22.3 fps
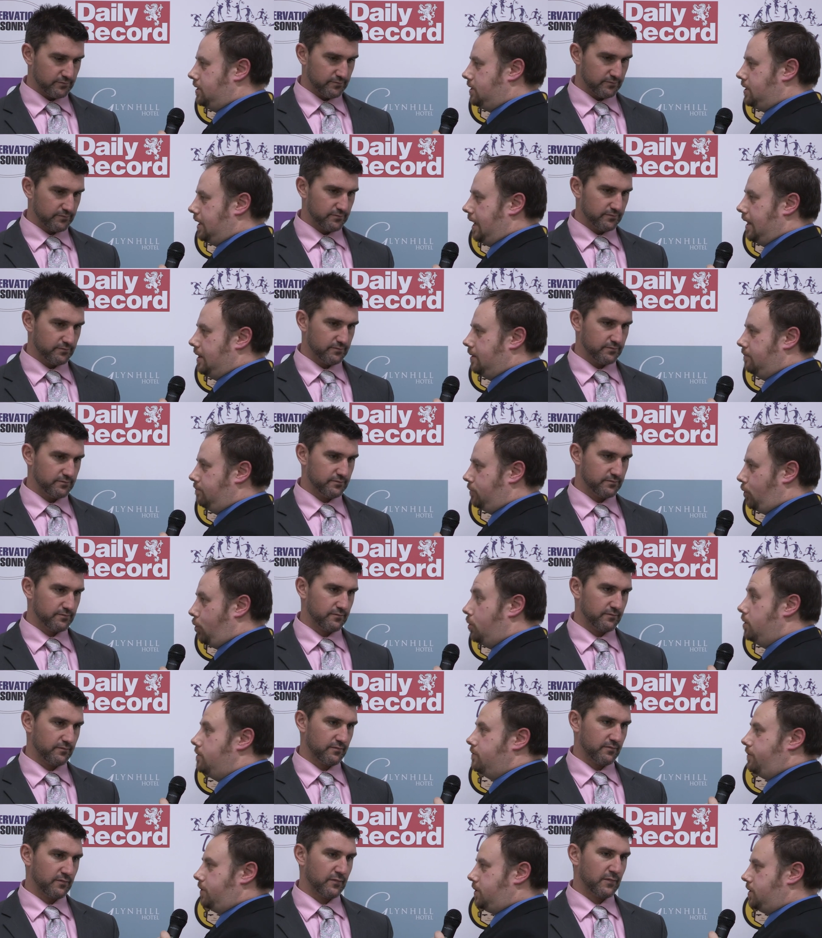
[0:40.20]
Speaker 1: to get them
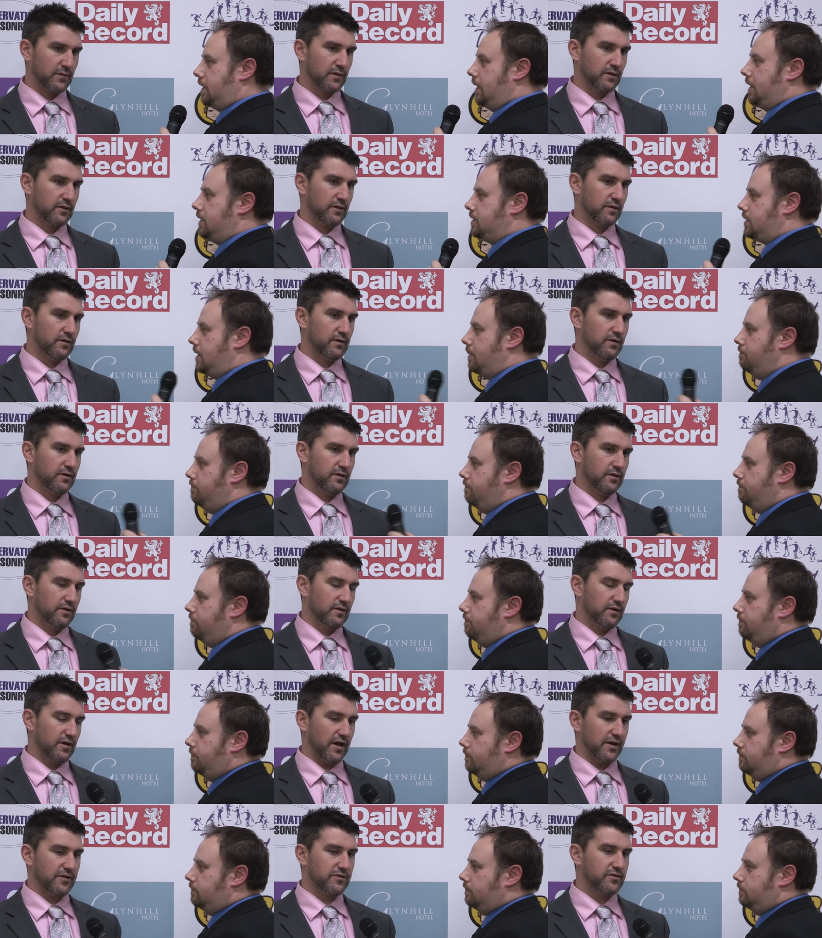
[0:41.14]
going for tonight's game?
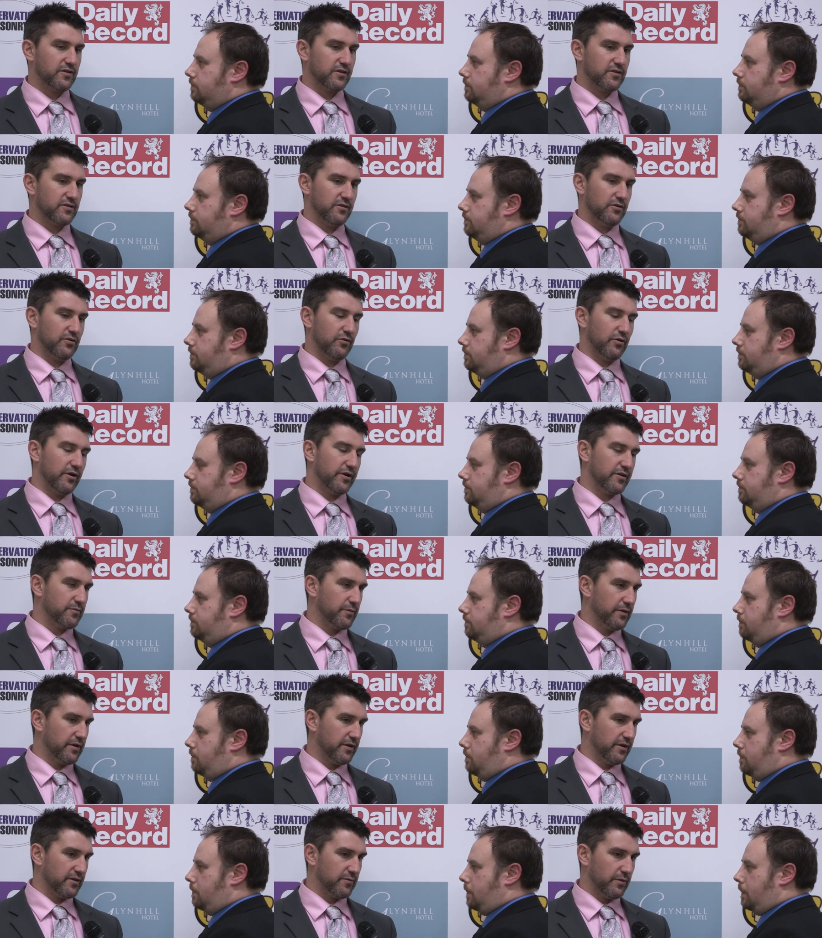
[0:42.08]
Speaker 2: Uh, it's, it, you know what,
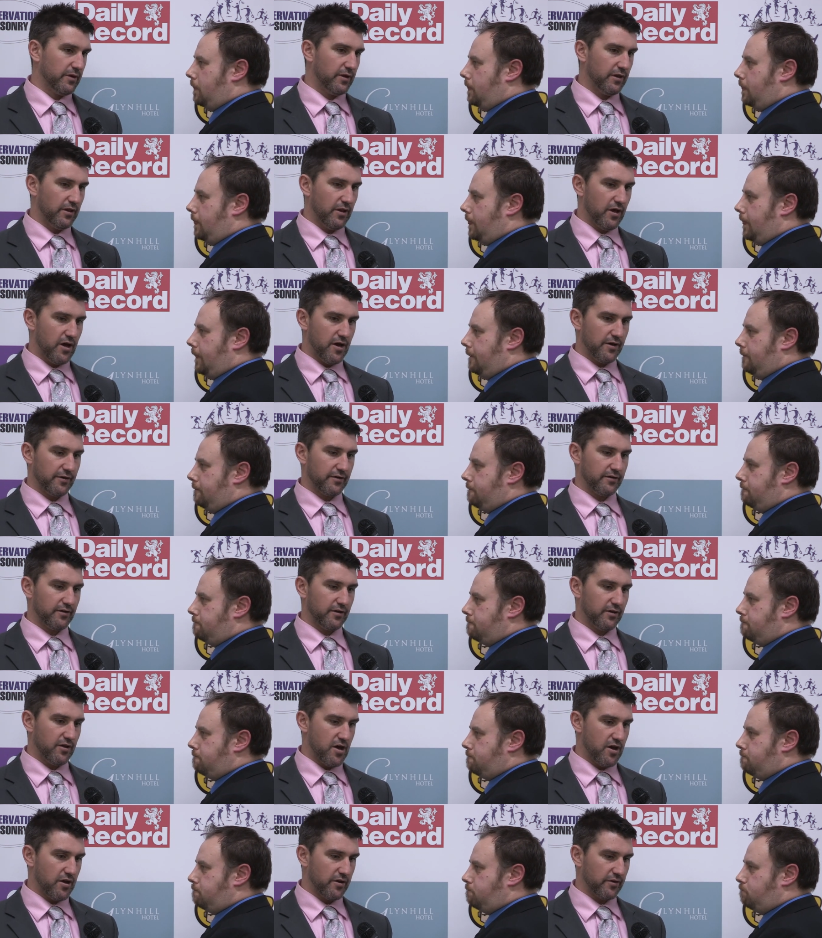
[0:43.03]
it's been, it's been a long,
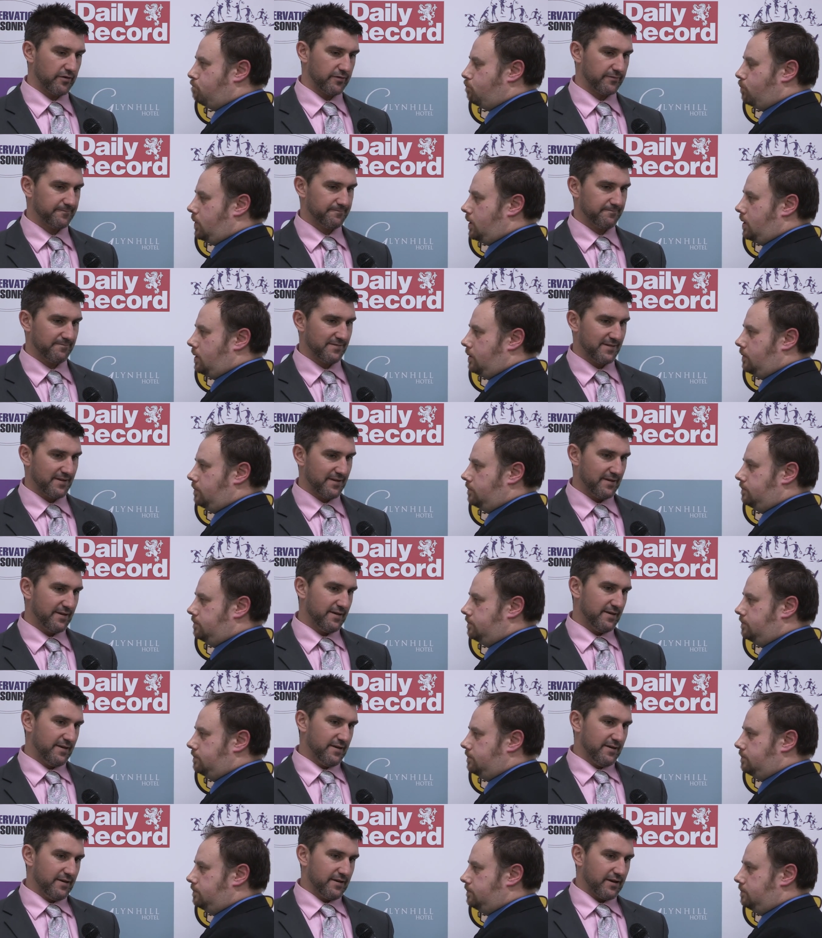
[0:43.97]
a long
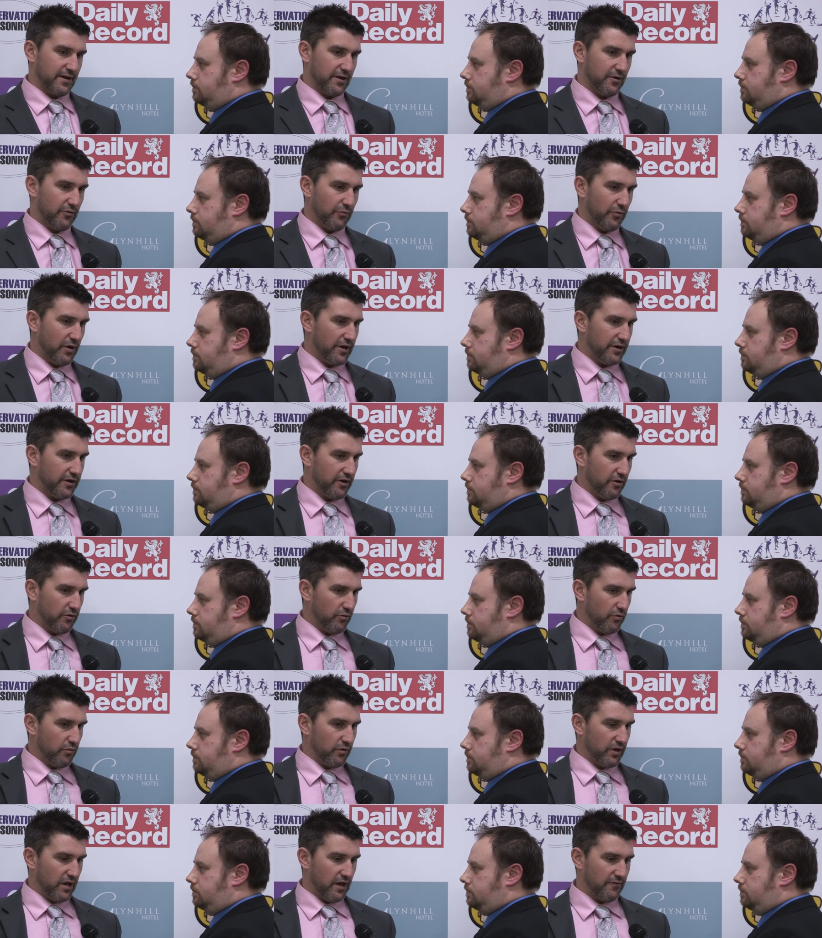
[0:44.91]
kind of run here
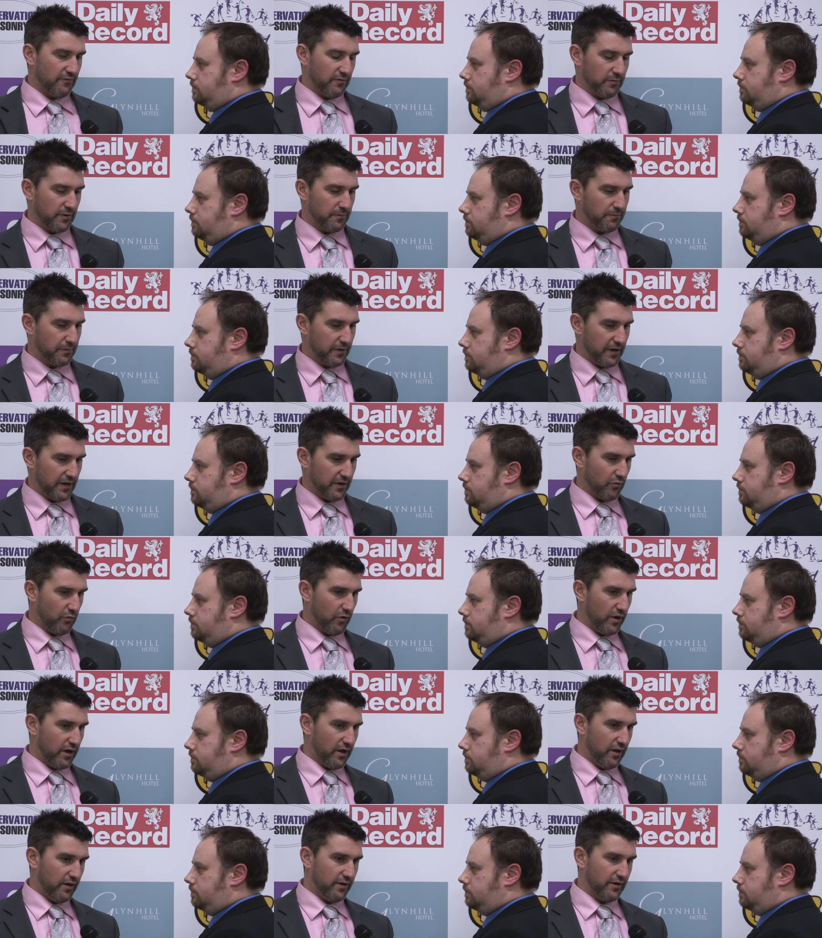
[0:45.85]
where we haven't been
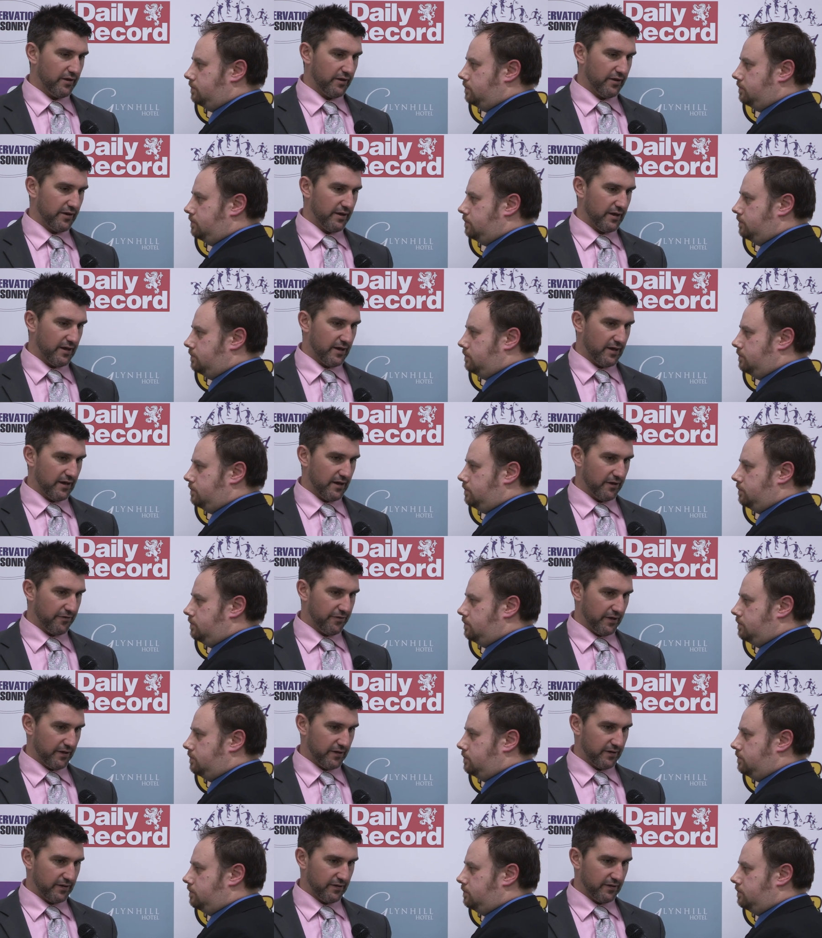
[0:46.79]
playing well. Uh, I think